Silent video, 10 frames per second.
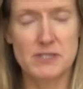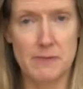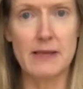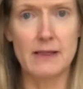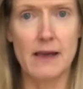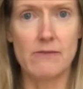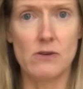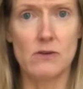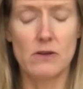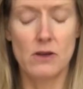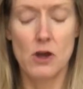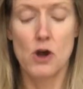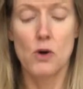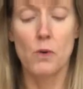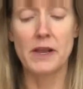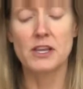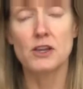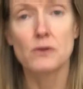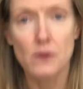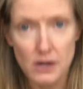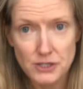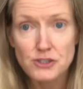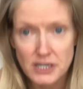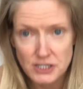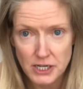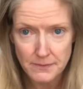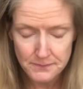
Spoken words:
to be level when you are stretching.